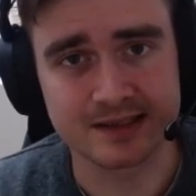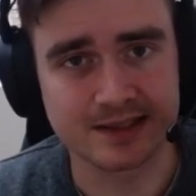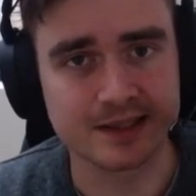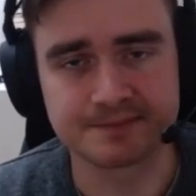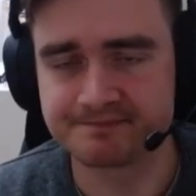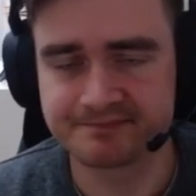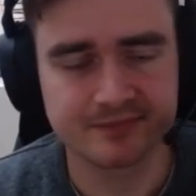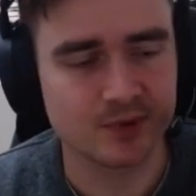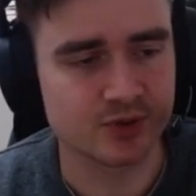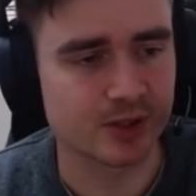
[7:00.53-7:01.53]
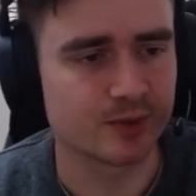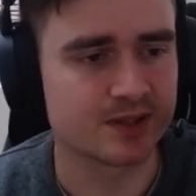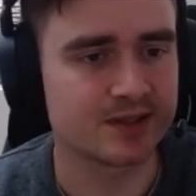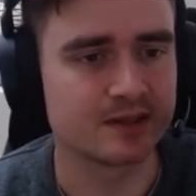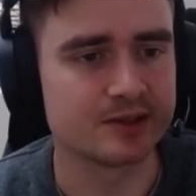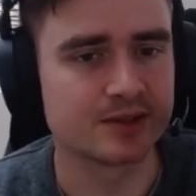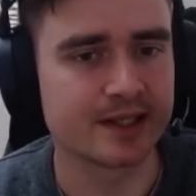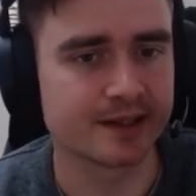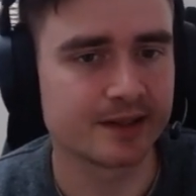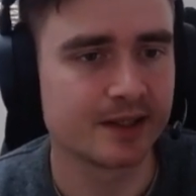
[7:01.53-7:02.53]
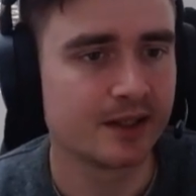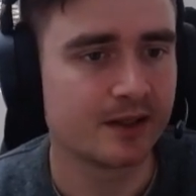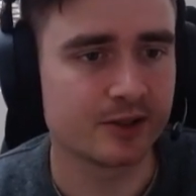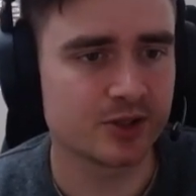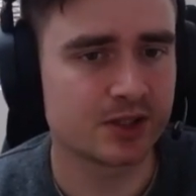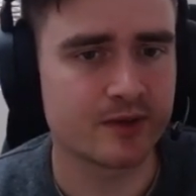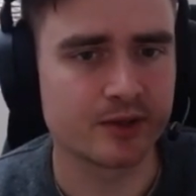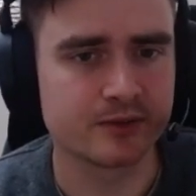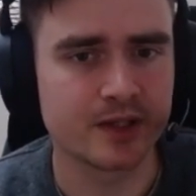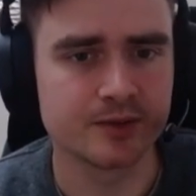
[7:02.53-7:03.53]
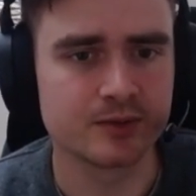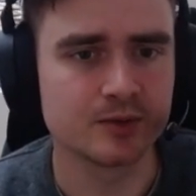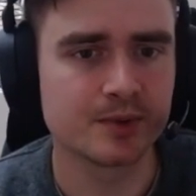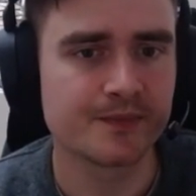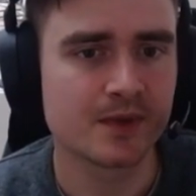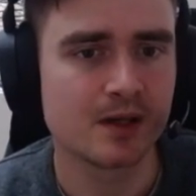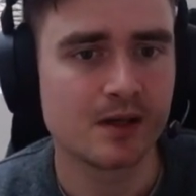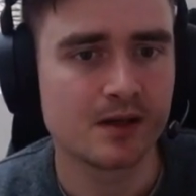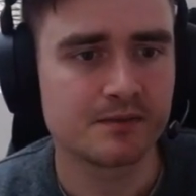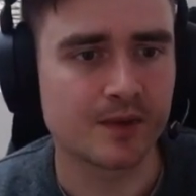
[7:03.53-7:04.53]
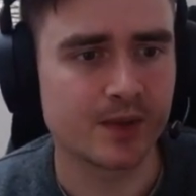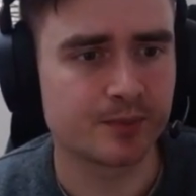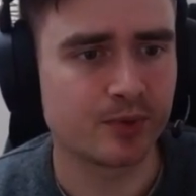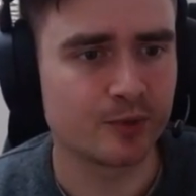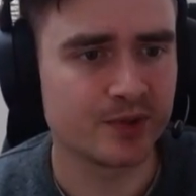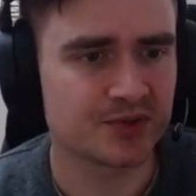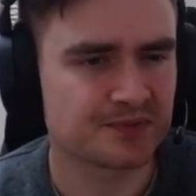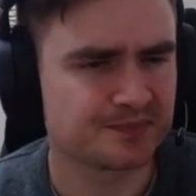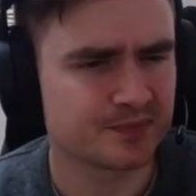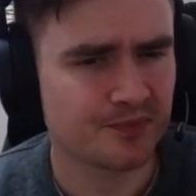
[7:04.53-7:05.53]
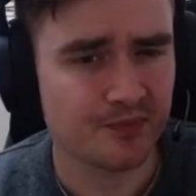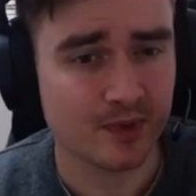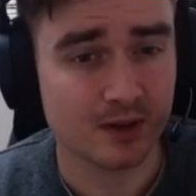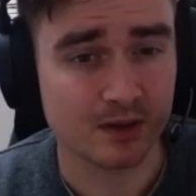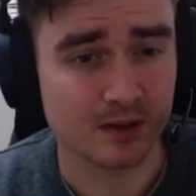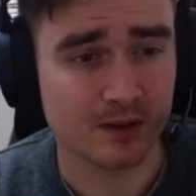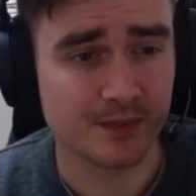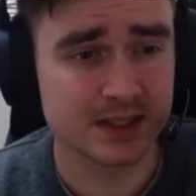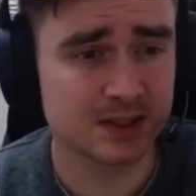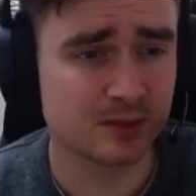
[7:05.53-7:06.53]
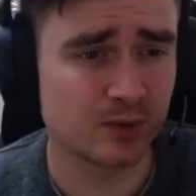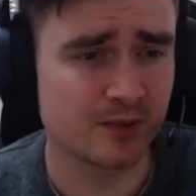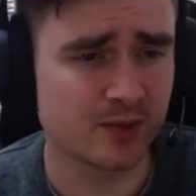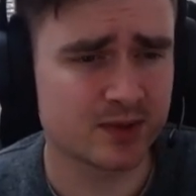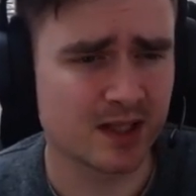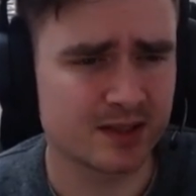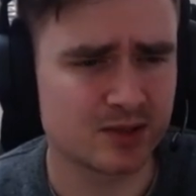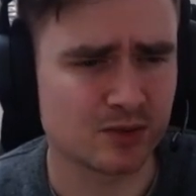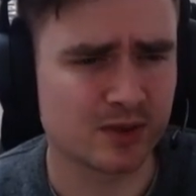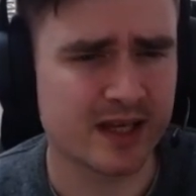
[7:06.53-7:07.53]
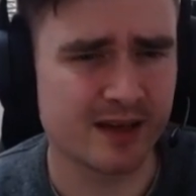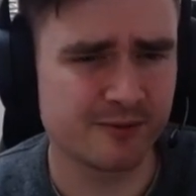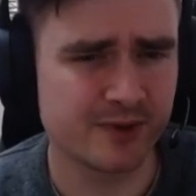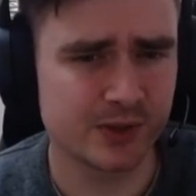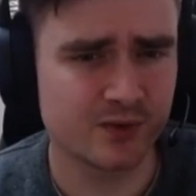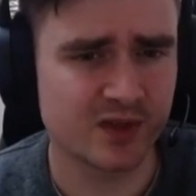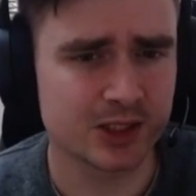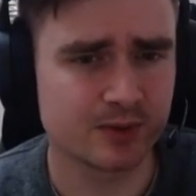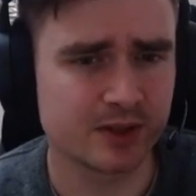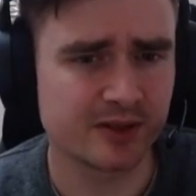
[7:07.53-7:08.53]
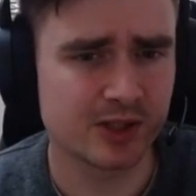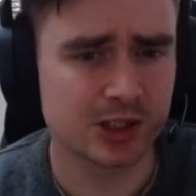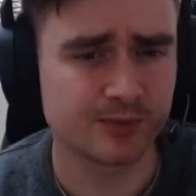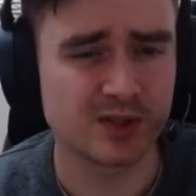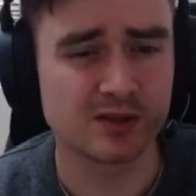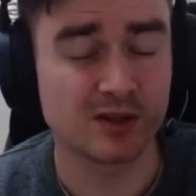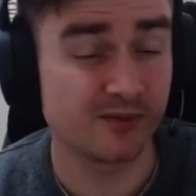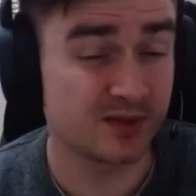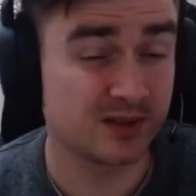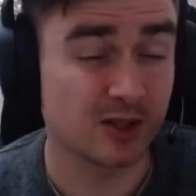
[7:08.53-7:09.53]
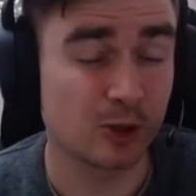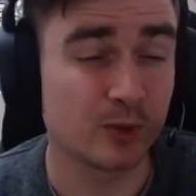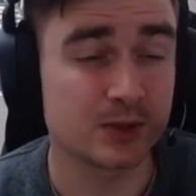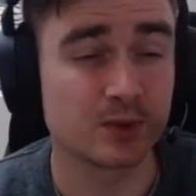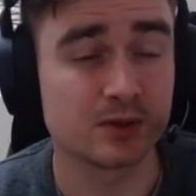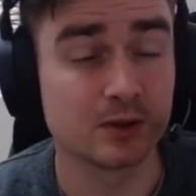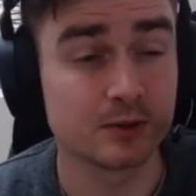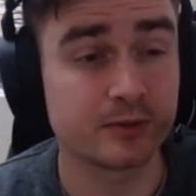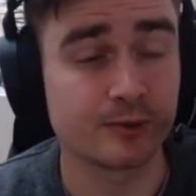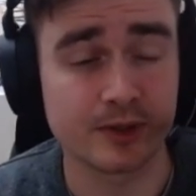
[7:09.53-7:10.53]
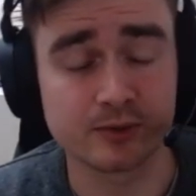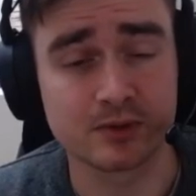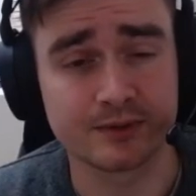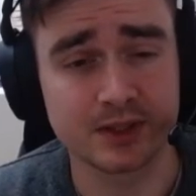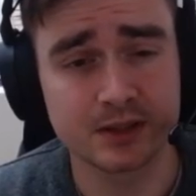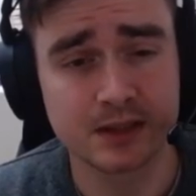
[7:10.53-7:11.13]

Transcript: again, you generate a seal in your deck. It's just a very good value troop. Then we got Prometheus. That's one of those cards you can fish with Astral Incursion. We obviously always want to go for Regular Vita,